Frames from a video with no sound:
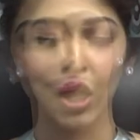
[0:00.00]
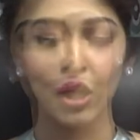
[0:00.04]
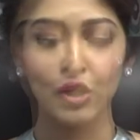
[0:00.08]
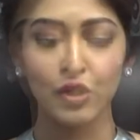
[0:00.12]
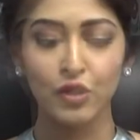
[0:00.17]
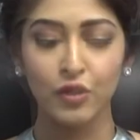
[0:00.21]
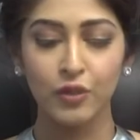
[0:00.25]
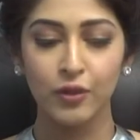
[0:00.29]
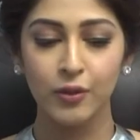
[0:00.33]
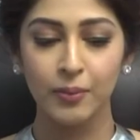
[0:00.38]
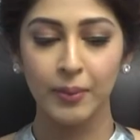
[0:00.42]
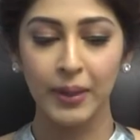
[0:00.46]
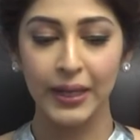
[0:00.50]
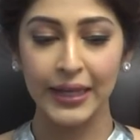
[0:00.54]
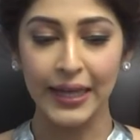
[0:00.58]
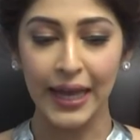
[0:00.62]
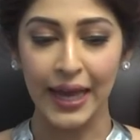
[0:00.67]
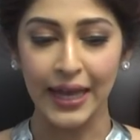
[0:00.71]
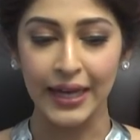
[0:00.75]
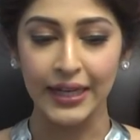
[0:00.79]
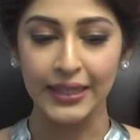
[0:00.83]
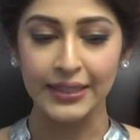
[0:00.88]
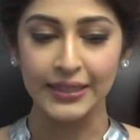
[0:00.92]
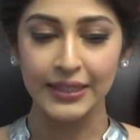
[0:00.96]
So my
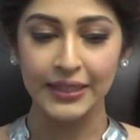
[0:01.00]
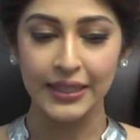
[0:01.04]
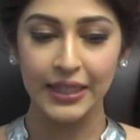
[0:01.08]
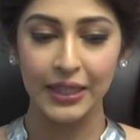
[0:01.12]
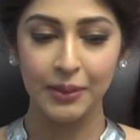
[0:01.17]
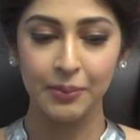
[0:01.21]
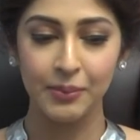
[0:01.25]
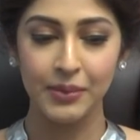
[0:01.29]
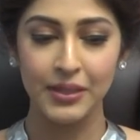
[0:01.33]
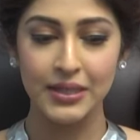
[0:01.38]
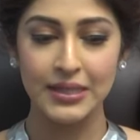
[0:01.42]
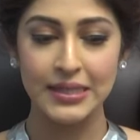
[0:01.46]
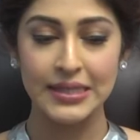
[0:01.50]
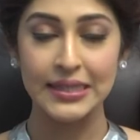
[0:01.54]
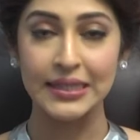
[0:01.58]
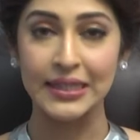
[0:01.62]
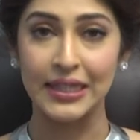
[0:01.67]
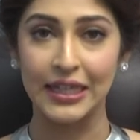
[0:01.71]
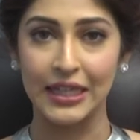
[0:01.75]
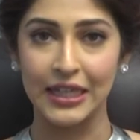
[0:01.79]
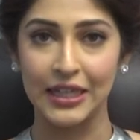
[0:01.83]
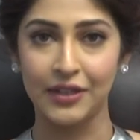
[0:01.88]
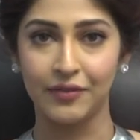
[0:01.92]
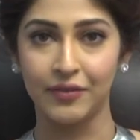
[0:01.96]
character name is
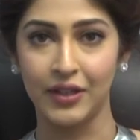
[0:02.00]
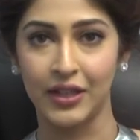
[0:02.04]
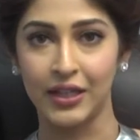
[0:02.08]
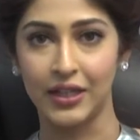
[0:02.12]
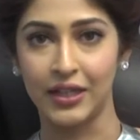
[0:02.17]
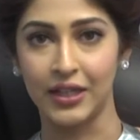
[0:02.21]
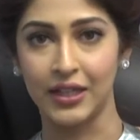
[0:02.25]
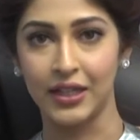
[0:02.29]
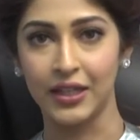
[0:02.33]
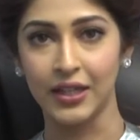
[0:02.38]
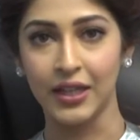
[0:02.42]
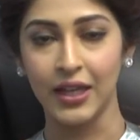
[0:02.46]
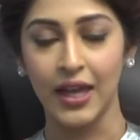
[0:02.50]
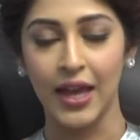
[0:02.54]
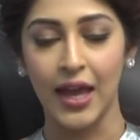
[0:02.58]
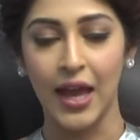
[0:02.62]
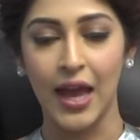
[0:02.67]
Neelaveni,